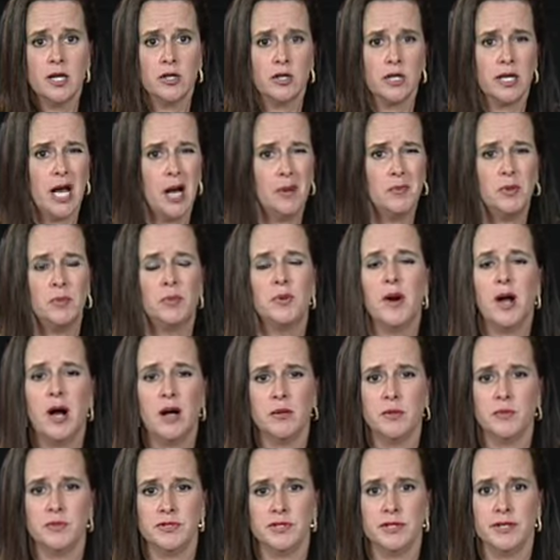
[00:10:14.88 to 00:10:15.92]
Couple
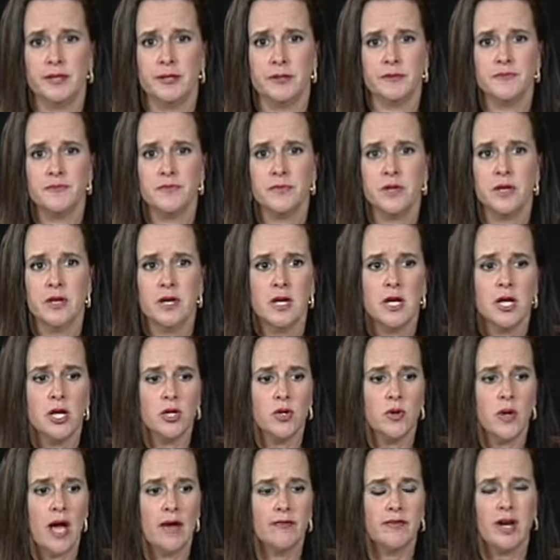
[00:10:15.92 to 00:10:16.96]
problems there.
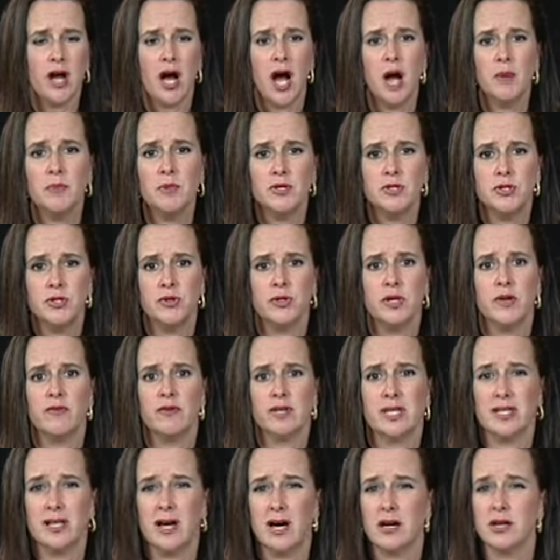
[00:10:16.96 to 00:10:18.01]
You have an opportunity of a
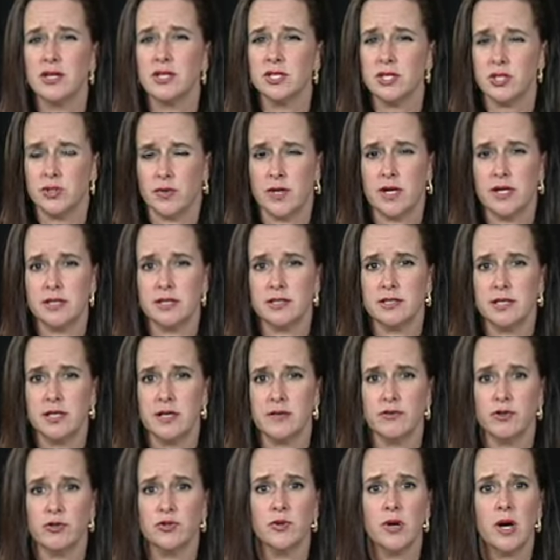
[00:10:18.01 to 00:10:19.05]
lot of stress
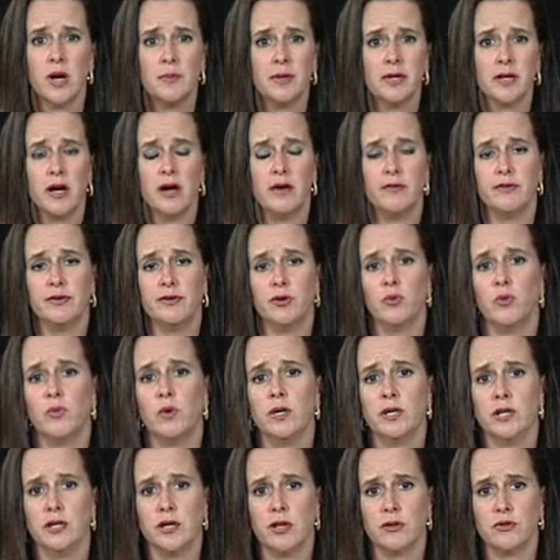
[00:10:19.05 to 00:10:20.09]
if they're dropping off at
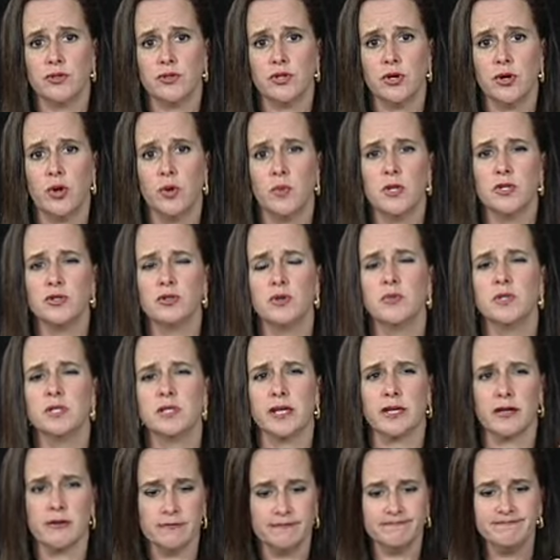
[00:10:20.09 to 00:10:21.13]
one another's home. It's almost
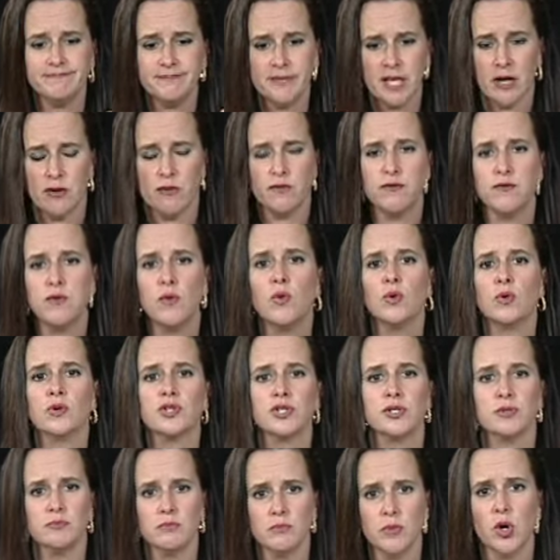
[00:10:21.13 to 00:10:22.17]
like a
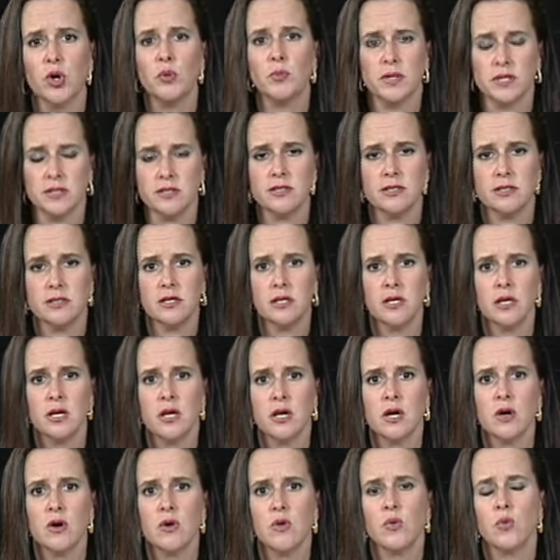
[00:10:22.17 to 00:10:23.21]
forced moment.
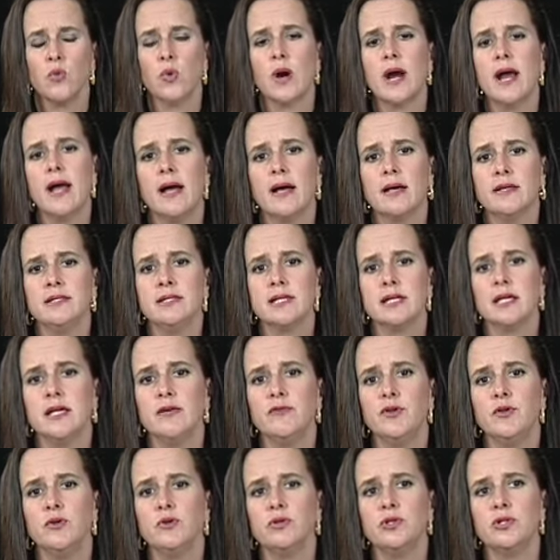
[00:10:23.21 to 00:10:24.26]
Whereas
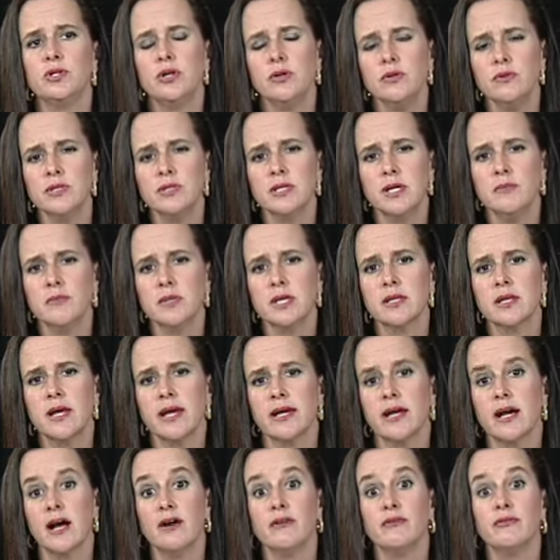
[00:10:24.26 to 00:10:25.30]
if you chose something
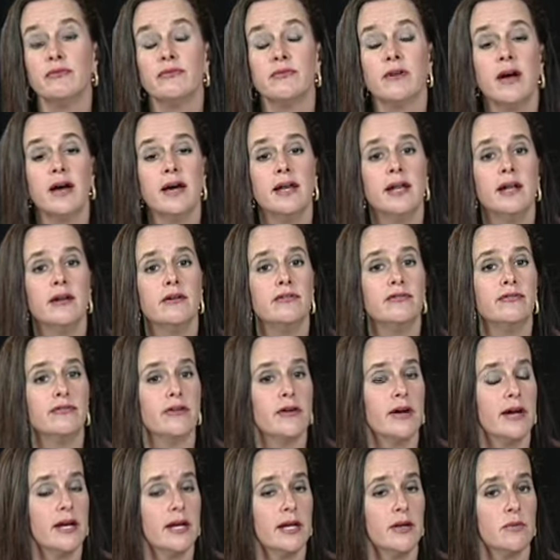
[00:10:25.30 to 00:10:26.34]
like a Friday to
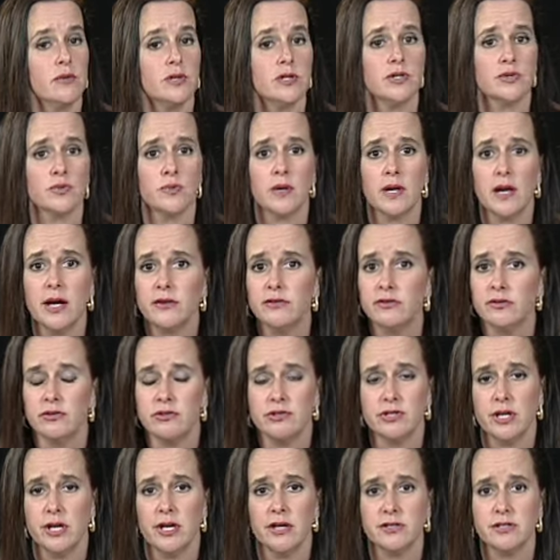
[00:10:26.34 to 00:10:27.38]
Friday, which is what I
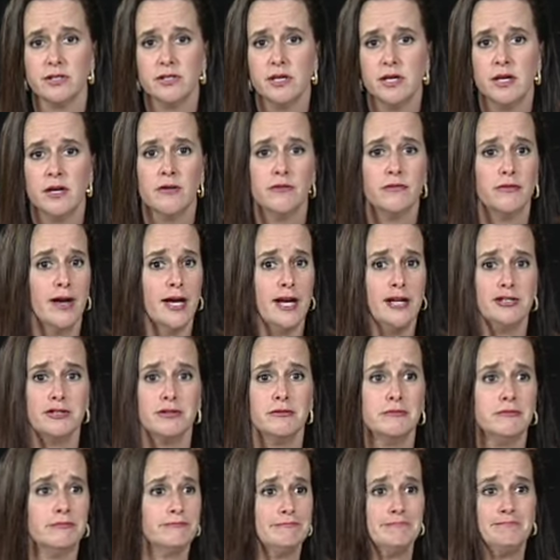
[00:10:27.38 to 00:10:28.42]
suggest, Fridays
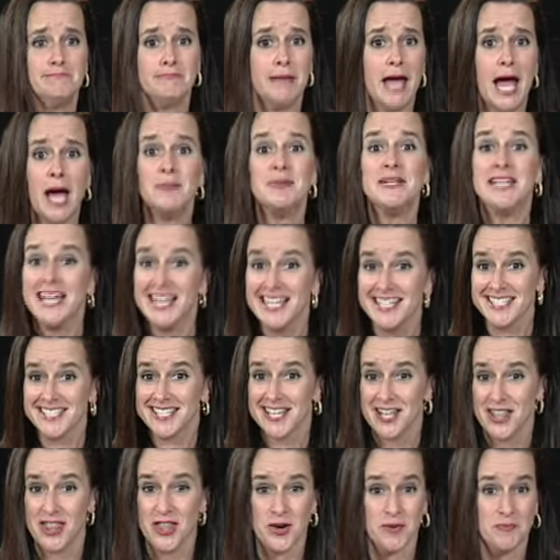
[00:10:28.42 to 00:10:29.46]
are happy days.
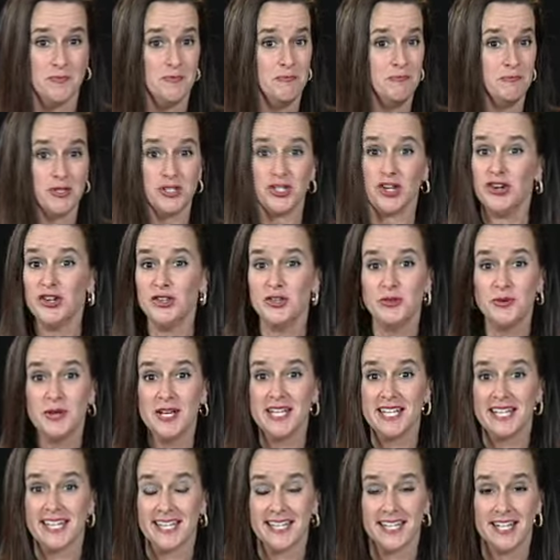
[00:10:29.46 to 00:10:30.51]
They're starting the
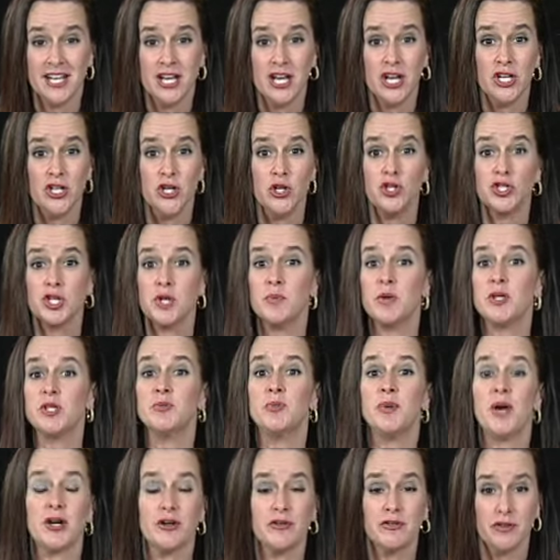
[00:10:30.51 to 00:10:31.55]
weekend, usually much
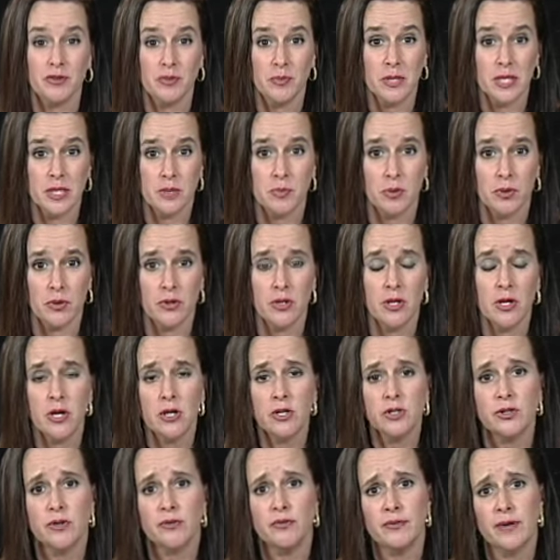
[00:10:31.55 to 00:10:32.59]
better for people.
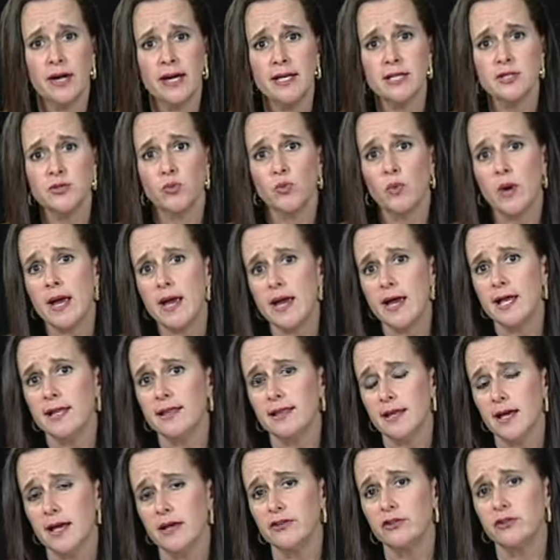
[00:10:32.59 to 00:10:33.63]
So Friday is way
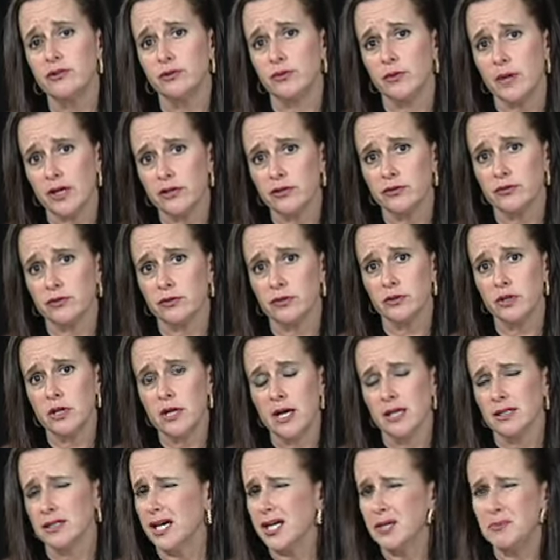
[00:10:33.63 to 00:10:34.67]
less stressful.
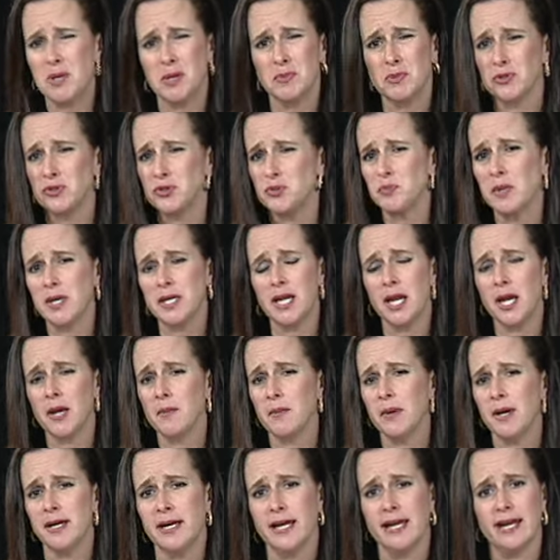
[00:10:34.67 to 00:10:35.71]
A lot of people do Monday to
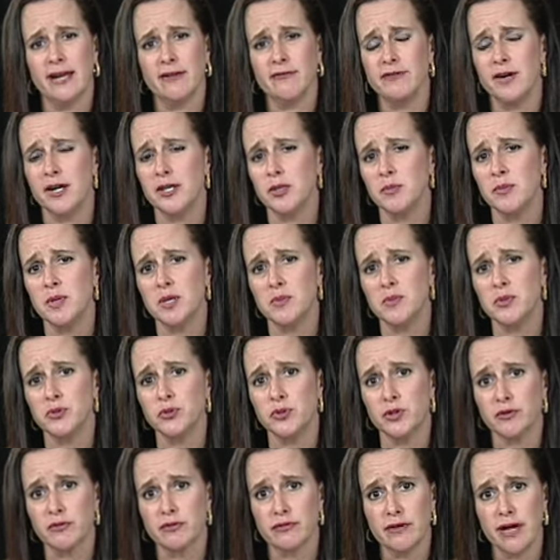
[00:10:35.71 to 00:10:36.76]
Monday, and I find the people
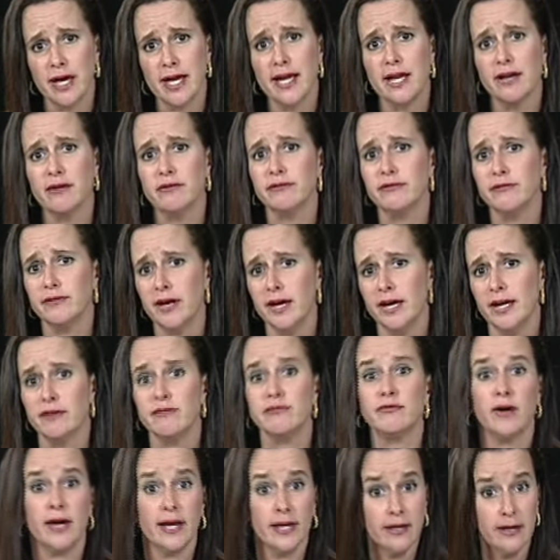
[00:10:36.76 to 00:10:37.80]
doing Friday to Friday,
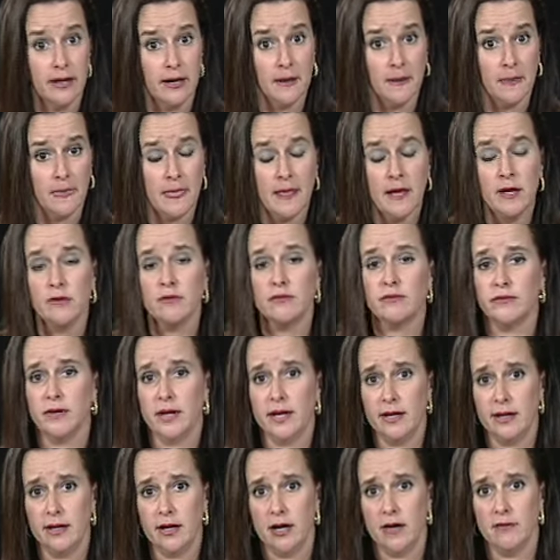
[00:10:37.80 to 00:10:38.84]
Friday on,
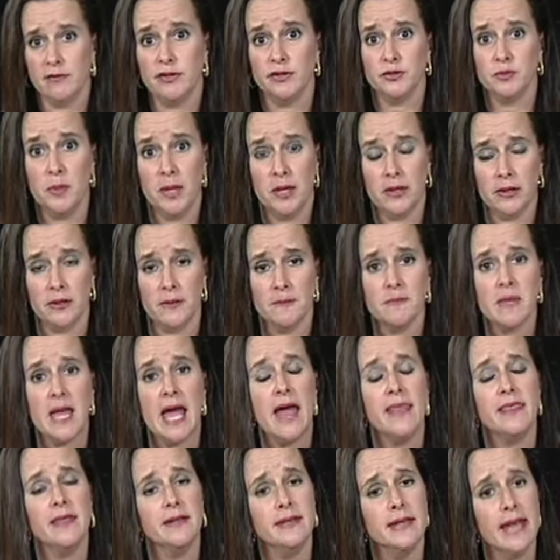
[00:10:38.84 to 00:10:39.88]
Friday off is better.
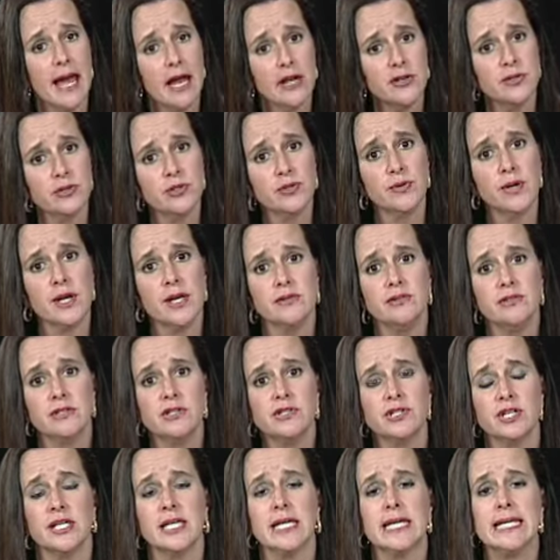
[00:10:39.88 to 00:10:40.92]
And the natural
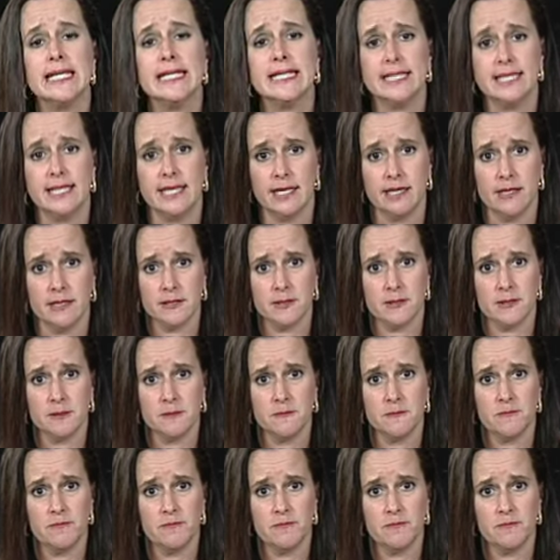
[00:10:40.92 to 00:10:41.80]
transition is this.